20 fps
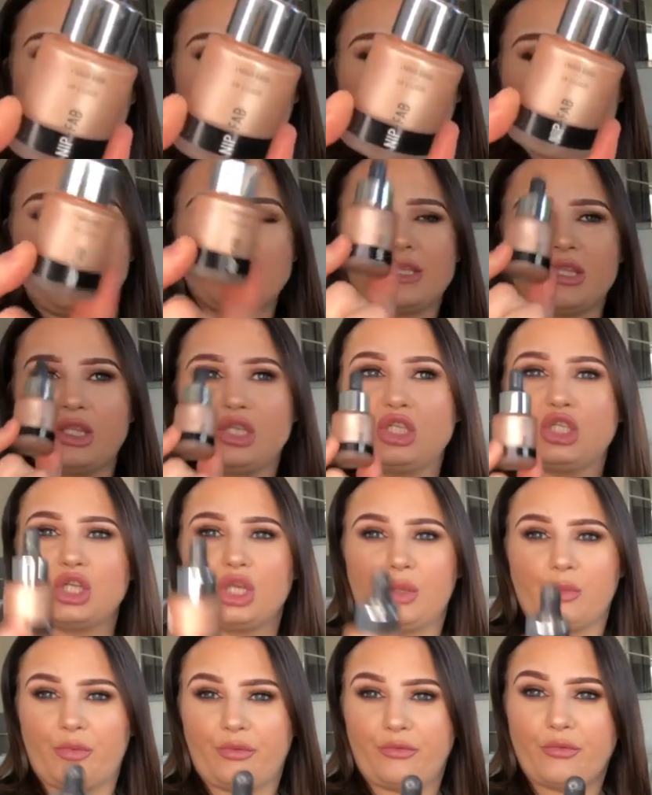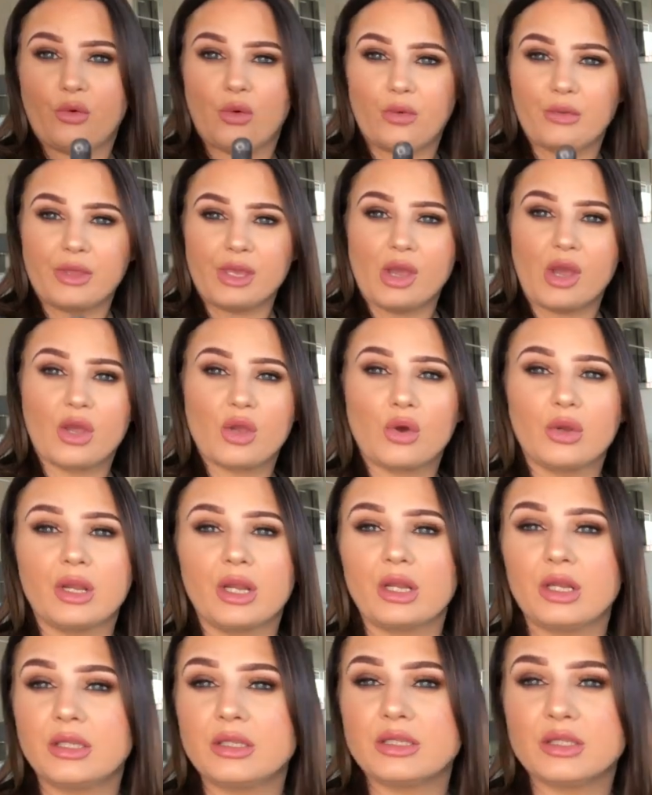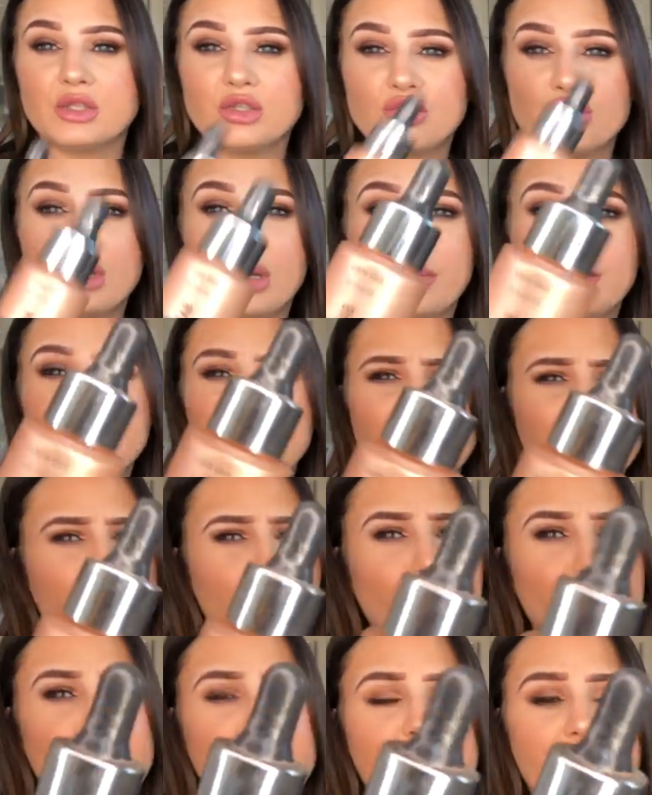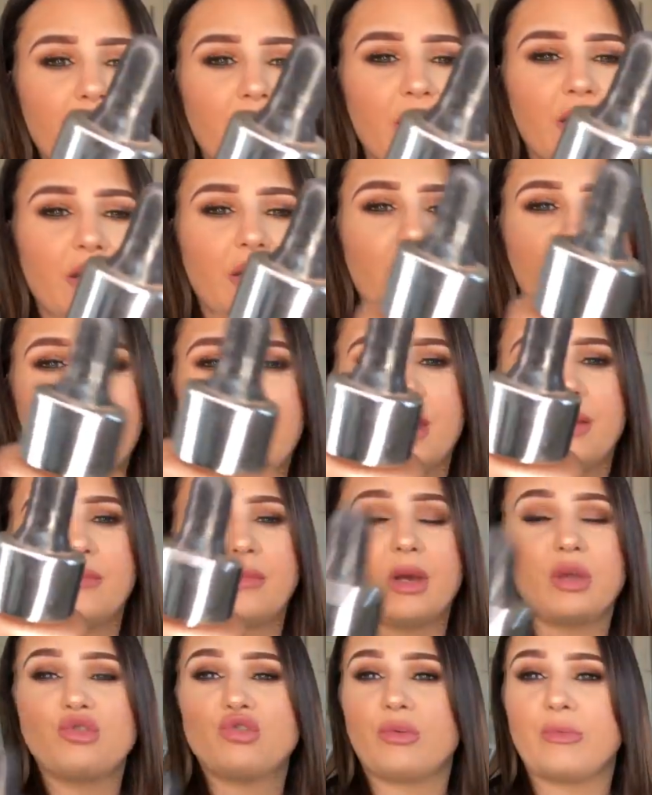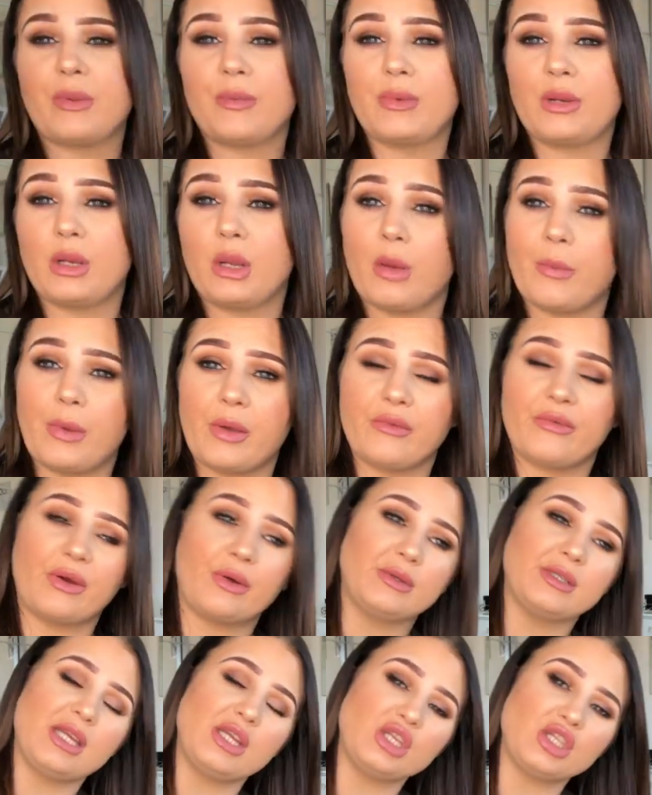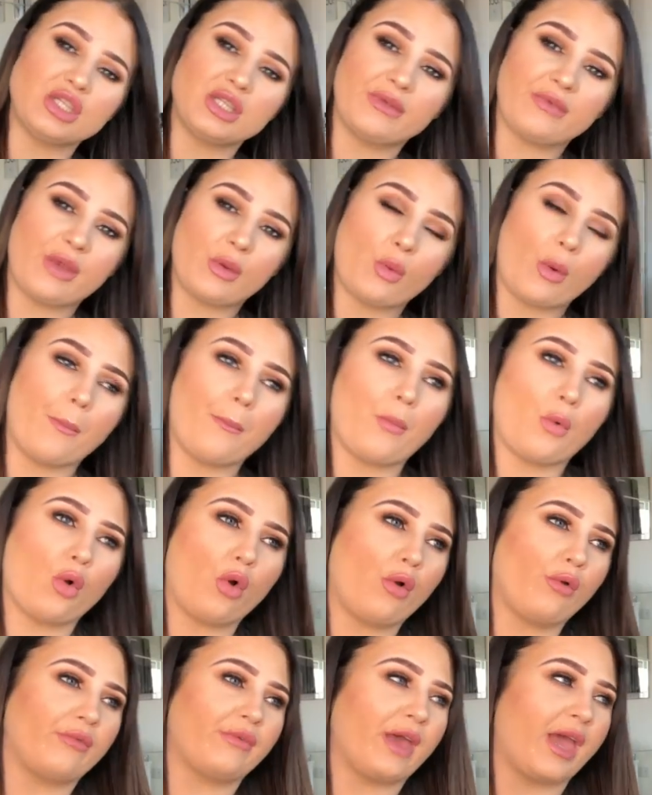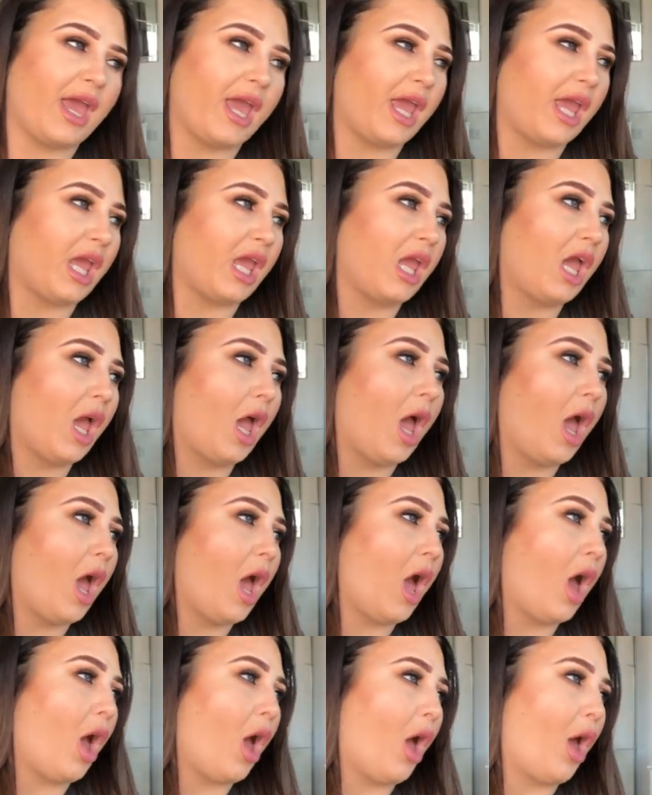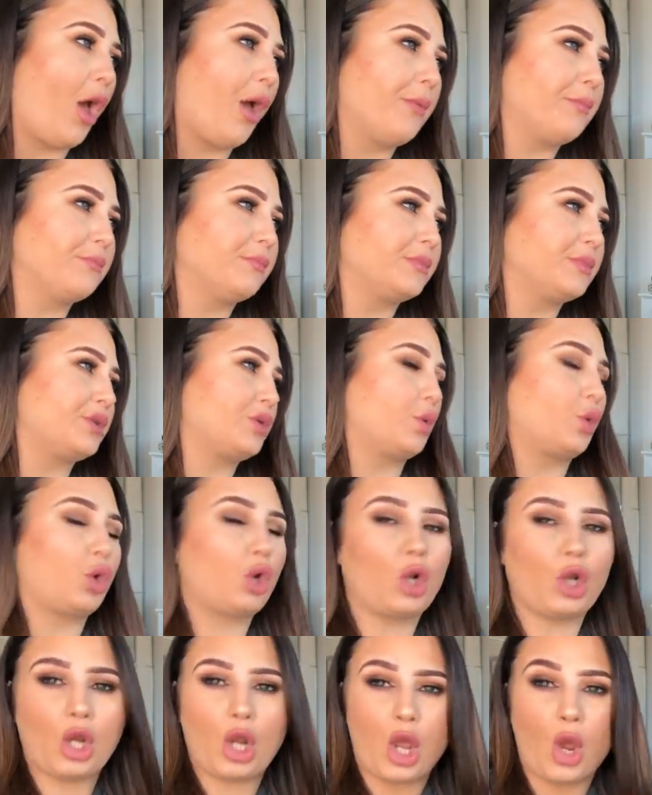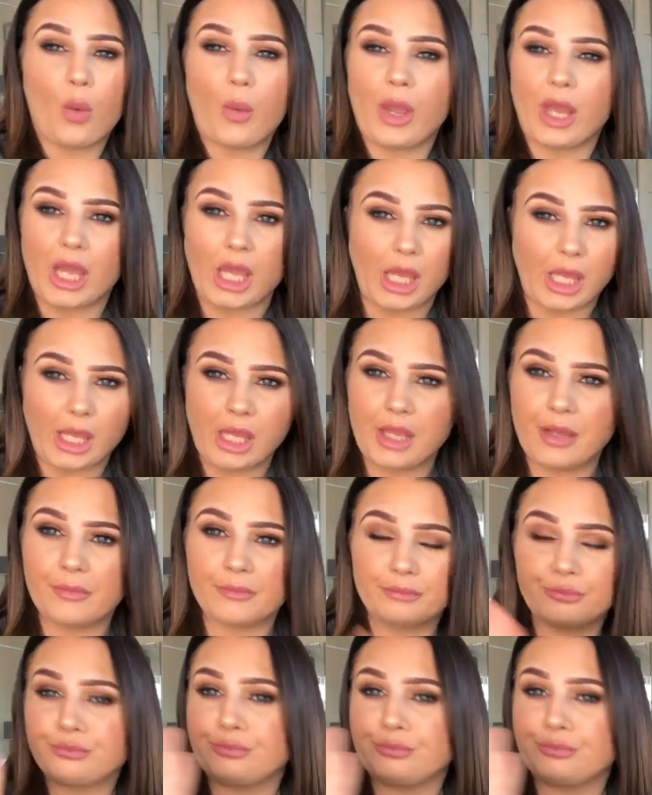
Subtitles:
These are the dupe for the Iconic London drops. These are brilliant. I drop them in a little bit of foundation if they want more of a sort of glowy,